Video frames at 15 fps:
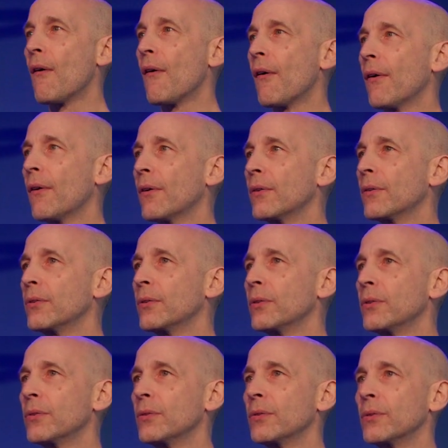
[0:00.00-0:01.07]

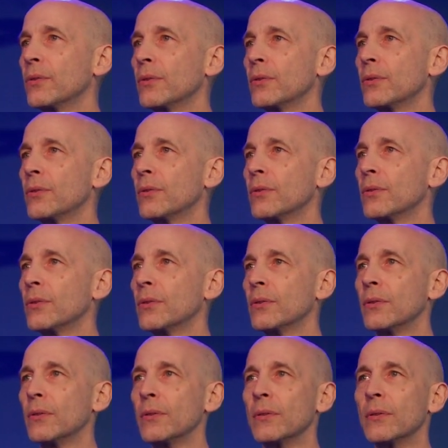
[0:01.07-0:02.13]

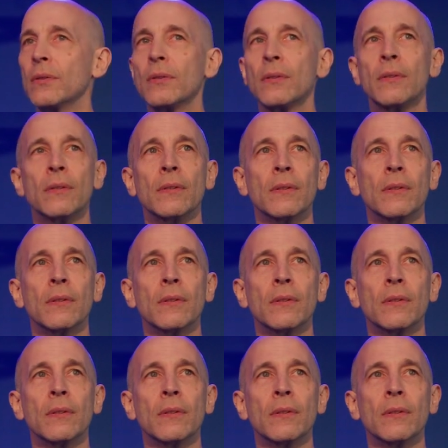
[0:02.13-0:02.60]
No one is speaking in this clip.